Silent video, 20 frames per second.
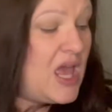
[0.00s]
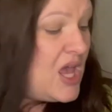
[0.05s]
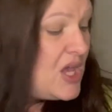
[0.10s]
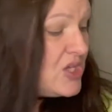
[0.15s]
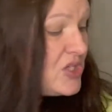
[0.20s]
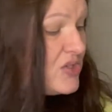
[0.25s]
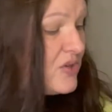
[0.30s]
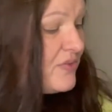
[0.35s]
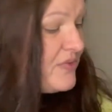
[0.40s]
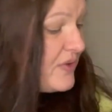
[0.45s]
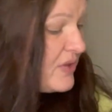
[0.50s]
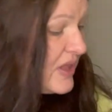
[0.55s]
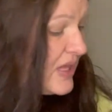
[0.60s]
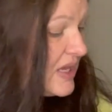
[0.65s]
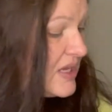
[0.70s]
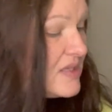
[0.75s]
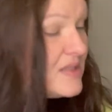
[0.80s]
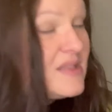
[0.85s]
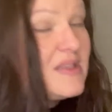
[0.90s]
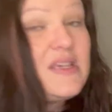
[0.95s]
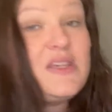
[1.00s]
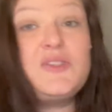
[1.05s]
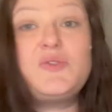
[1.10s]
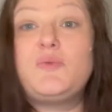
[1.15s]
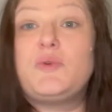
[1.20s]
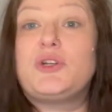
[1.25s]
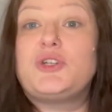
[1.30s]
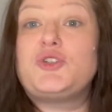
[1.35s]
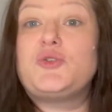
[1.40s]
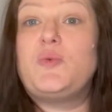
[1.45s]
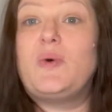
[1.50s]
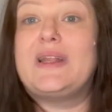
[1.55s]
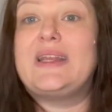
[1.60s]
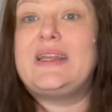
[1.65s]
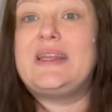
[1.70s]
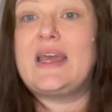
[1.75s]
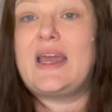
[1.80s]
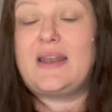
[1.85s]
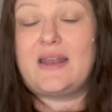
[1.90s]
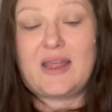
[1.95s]
So for these were
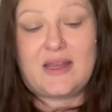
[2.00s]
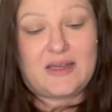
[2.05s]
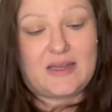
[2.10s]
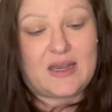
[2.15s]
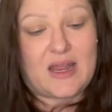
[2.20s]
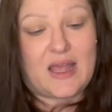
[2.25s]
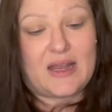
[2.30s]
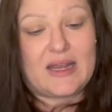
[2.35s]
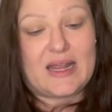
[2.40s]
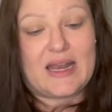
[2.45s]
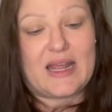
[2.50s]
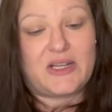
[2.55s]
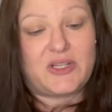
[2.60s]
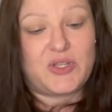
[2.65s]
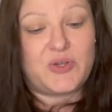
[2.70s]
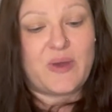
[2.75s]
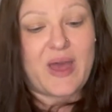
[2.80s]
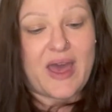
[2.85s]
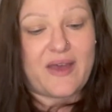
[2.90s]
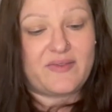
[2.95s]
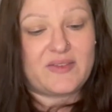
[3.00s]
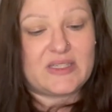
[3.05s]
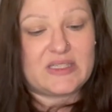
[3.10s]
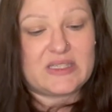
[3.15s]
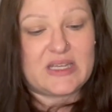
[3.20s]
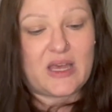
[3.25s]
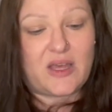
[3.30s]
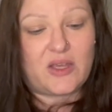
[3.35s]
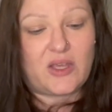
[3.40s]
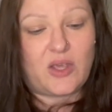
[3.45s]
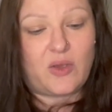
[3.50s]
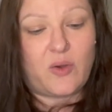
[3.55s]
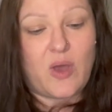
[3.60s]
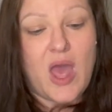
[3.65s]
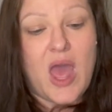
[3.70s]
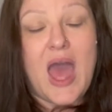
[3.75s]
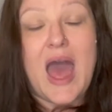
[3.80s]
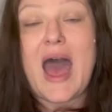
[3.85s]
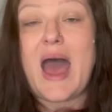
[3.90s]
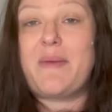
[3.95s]
$29.99, and I do have to tell you,
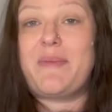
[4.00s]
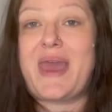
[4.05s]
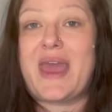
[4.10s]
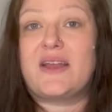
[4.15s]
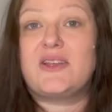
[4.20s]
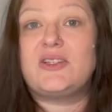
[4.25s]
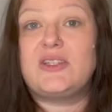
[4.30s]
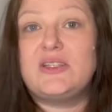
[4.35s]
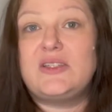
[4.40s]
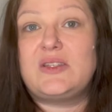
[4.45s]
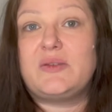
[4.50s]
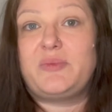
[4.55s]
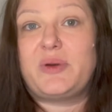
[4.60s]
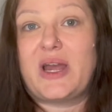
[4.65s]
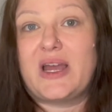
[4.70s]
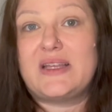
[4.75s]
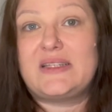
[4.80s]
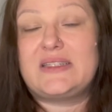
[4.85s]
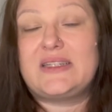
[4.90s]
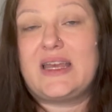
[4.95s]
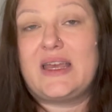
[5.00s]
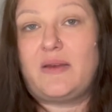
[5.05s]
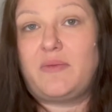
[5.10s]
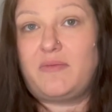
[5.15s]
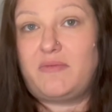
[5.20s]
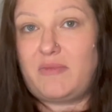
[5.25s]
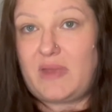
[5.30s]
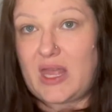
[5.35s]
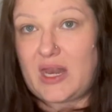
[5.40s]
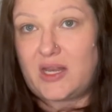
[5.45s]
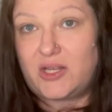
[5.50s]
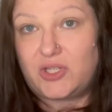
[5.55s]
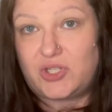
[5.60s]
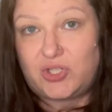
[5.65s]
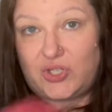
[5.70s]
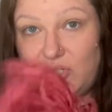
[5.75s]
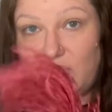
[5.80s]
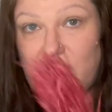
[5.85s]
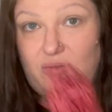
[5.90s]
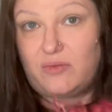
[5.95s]
I'm actually surprised I
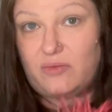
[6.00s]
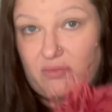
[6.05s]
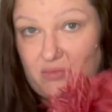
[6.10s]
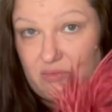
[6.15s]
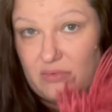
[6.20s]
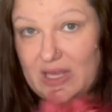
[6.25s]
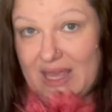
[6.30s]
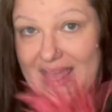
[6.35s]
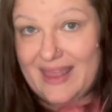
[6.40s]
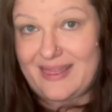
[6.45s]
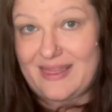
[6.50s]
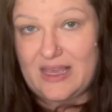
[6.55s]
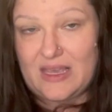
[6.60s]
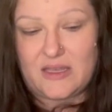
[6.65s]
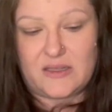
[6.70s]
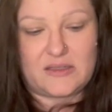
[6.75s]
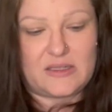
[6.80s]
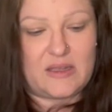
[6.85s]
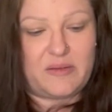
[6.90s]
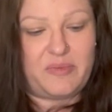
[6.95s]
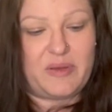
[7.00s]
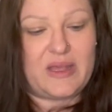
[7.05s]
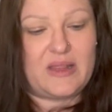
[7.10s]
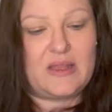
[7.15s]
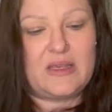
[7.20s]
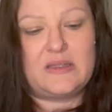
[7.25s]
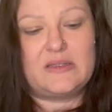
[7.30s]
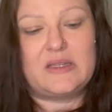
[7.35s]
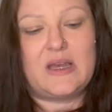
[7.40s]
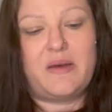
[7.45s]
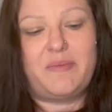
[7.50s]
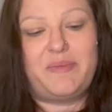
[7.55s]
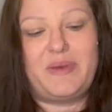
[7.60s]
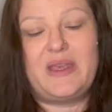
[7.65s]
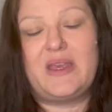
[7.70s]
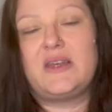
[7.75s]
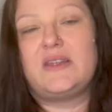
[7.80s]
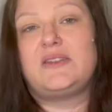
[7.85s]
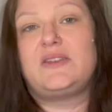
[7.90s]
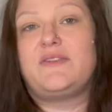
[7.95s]
managed to get these and pick these up,
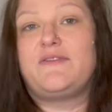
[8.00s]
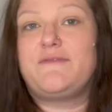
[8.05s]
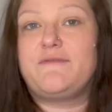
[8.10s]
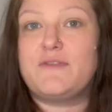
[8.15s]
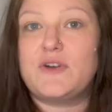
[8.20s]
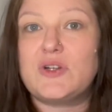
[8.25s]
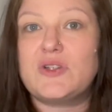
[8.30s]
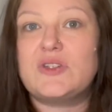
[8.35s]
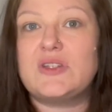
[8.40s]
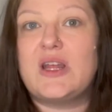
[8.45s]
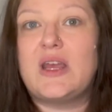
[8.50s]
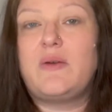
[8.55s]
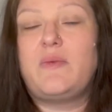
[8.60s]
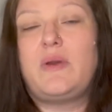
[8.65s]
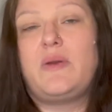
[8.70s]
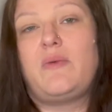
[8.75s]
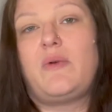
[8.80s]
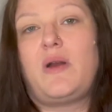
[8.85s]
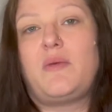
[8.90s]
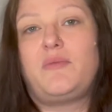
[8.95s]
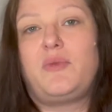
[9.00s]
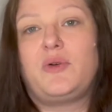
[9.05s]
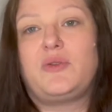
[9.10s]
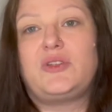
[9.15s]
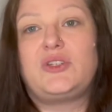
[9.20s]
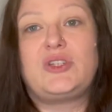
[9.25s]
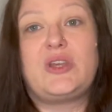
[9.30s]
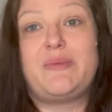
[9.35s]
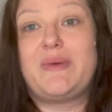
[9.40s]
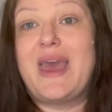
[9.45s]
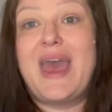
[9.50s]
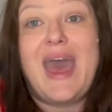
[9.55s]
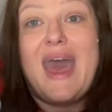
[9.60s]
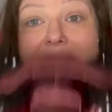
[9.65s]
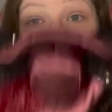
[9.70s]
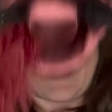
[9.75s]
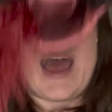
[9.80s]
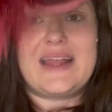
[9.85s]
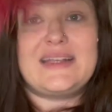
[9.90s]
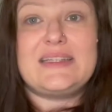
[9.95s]
because the first night we were on board the ship,
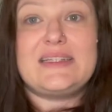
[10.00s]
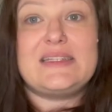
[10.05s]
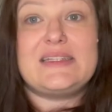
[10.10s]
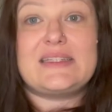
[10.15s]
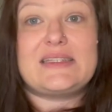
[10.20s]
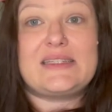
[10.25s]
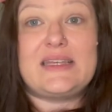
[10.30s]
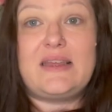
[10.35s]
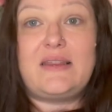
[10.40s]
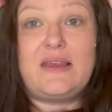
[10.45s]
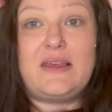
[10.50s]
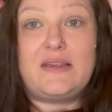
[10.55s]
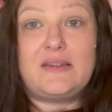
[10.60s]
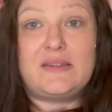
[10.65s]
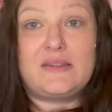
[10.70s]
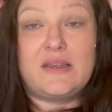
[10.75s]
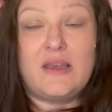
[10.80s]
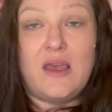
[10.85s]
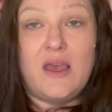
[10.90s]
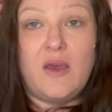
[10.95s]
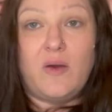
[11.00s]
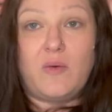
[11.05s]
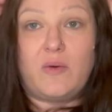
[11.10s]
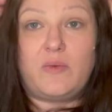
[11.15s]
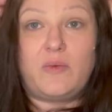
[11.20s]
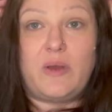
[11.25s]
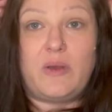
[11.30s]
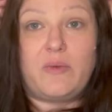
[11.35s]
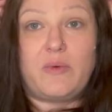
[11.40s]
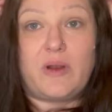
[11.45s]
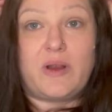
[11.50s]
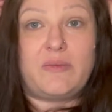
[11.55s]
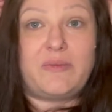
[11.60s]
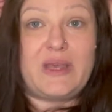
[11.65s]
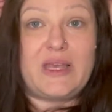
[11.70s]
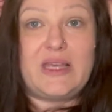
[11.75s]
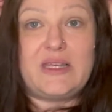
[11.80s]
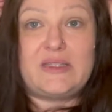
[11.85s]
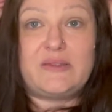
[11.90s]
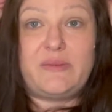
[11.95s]
I didn't see these when we were in
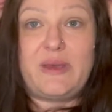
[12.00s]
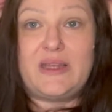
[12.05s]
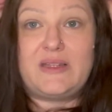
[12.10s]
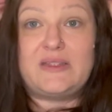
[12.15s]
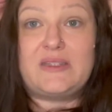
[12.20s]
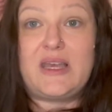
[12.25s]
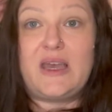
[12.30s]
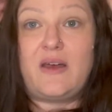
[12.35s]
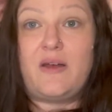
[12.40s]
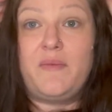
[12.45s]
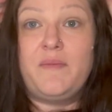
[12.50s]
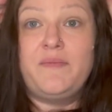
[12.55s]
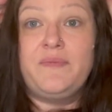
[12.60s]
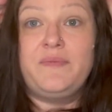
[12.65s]
Mickey's Mainsail.